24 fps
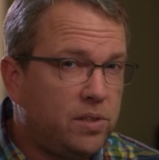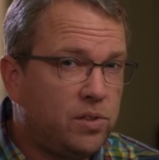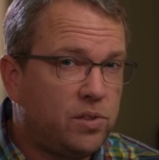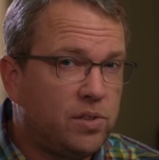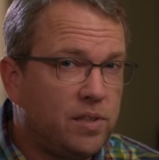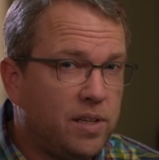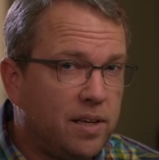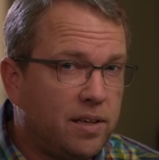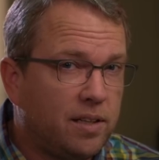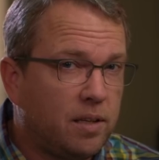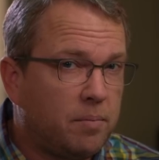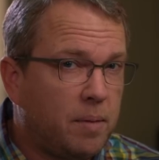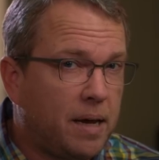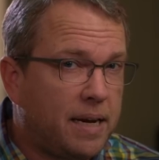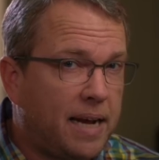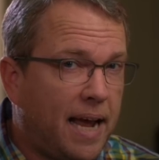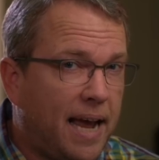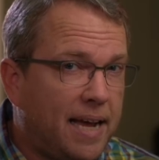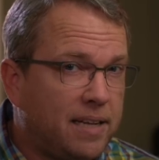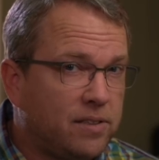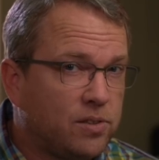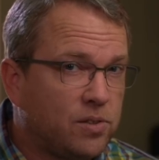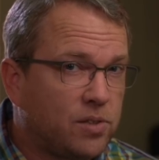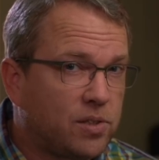seeing the
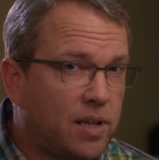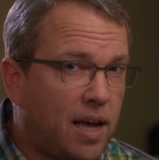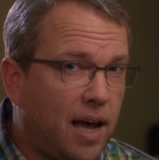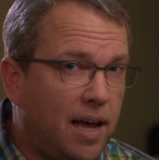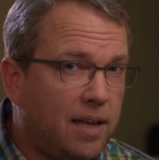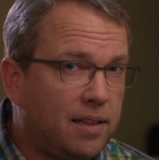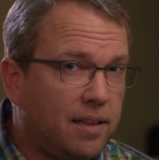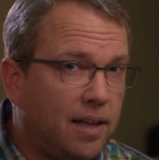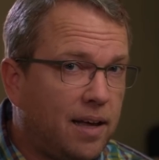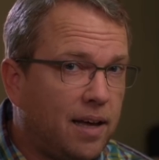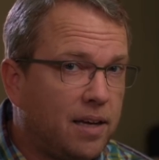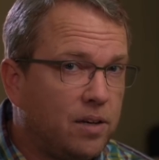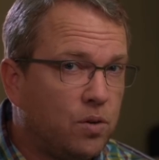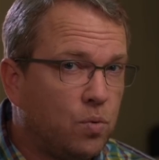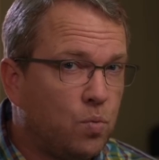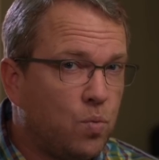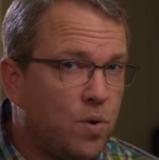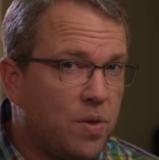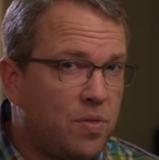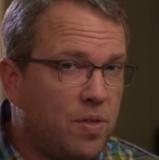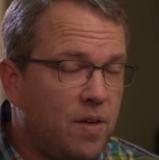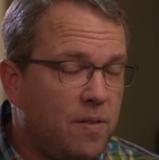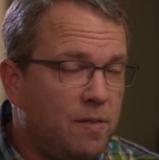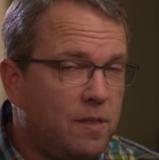Manhattan skyline
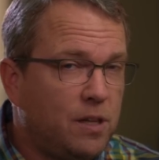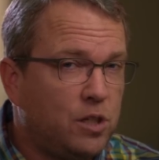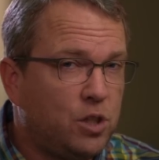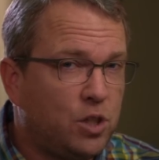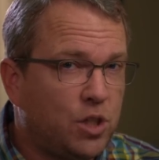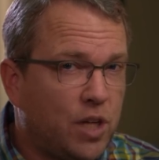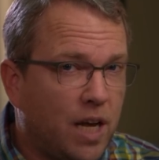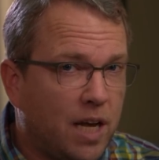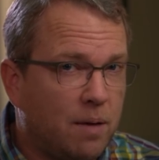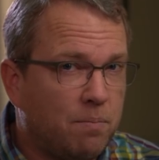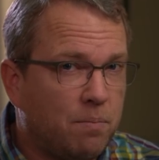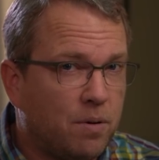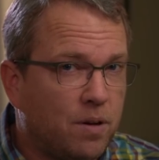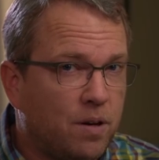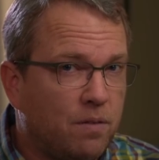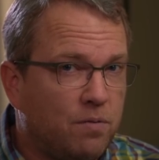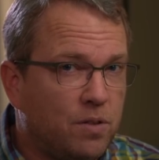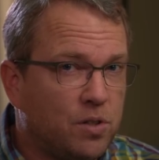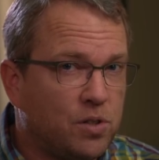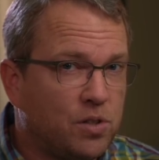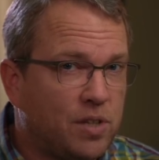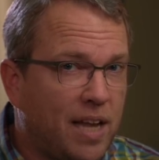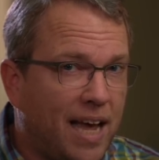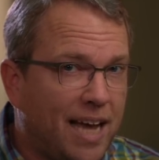within the shape
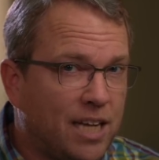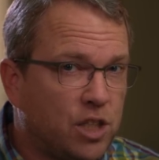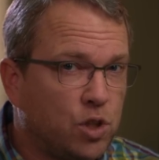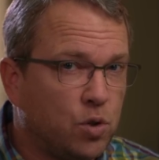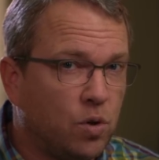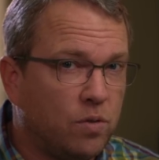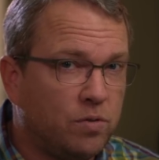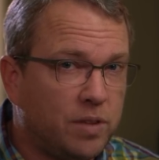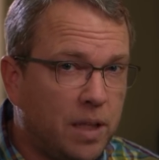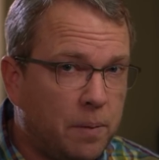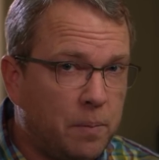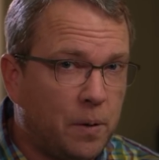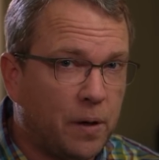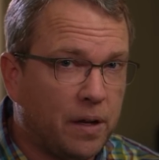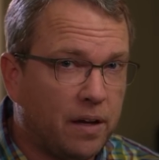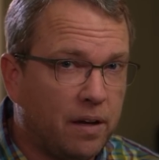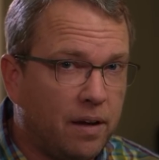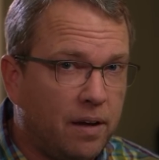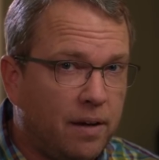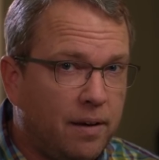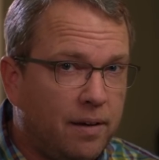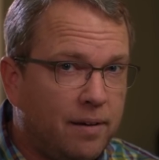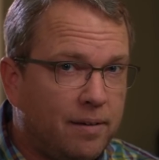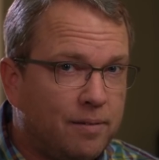of the Statue of Liberty.
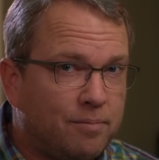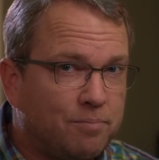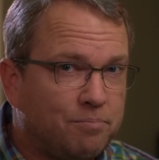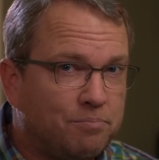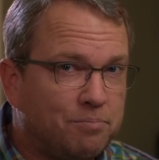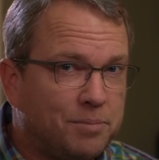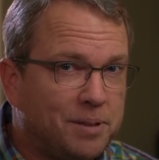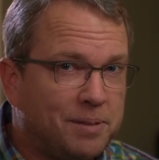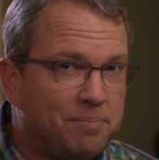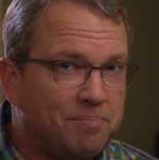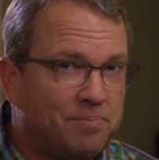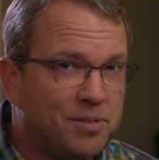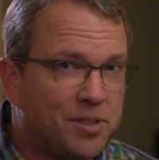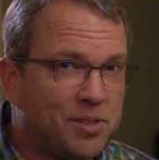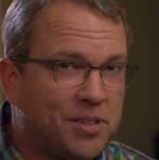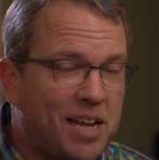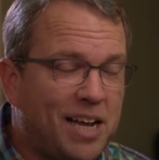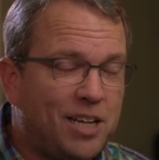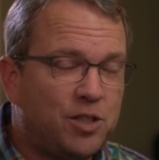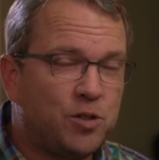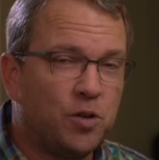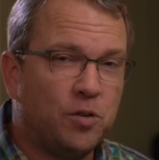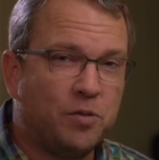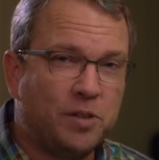But the
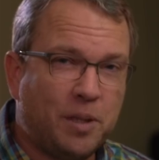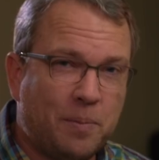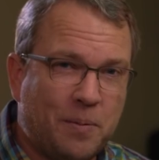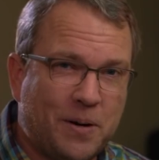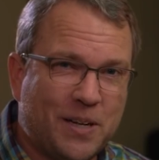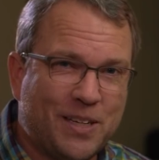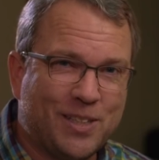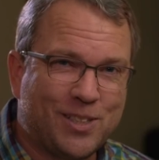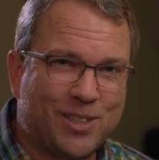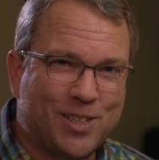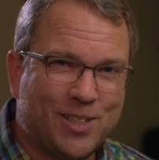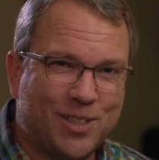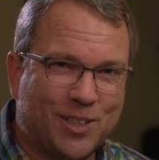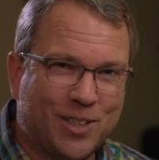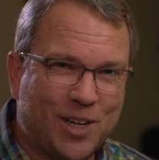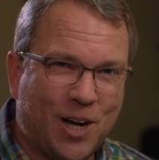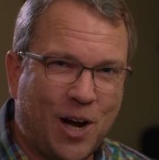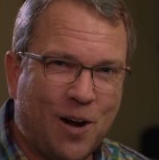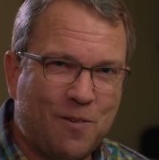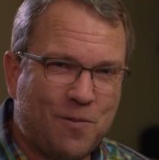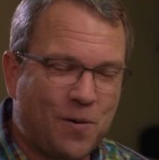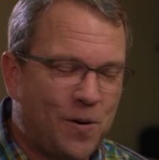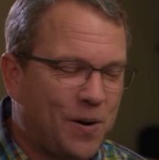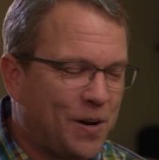Statue of Liberty is still
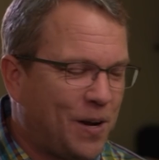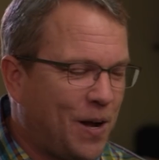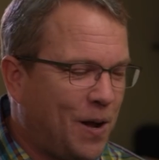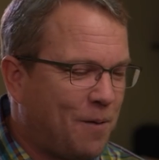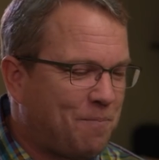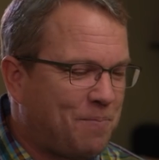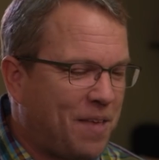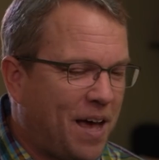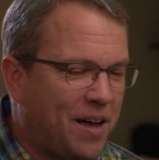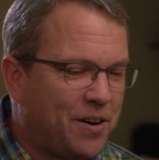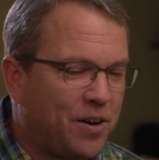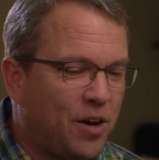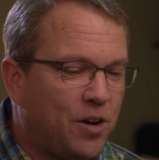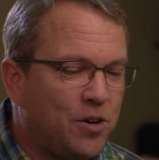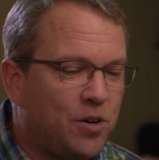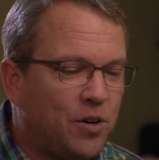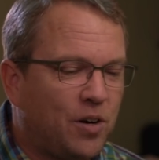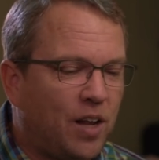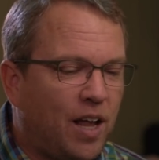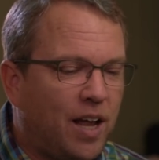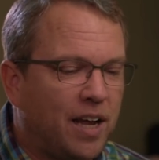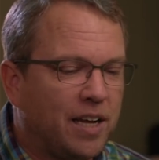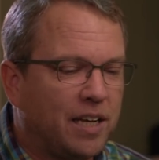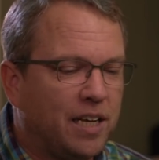covering up that
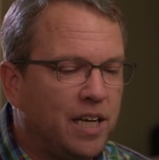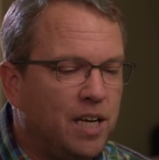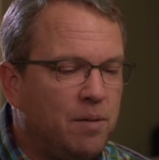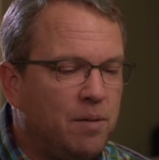underlying